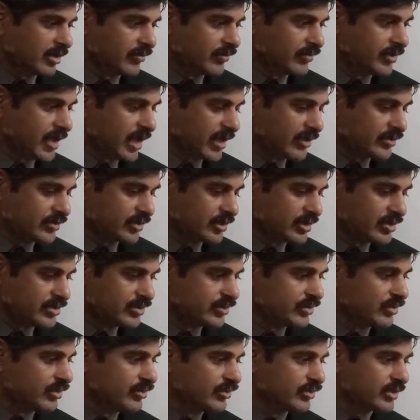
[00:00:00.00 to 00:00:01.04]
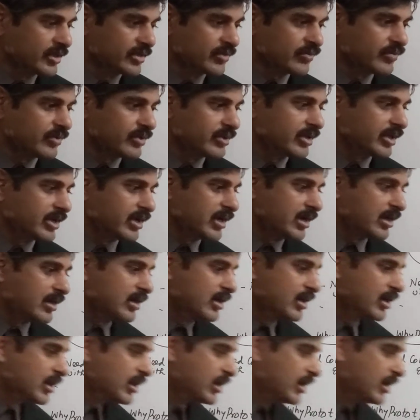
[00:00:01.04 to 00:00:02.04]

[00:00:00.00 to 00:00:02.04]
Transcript: we actually use it with an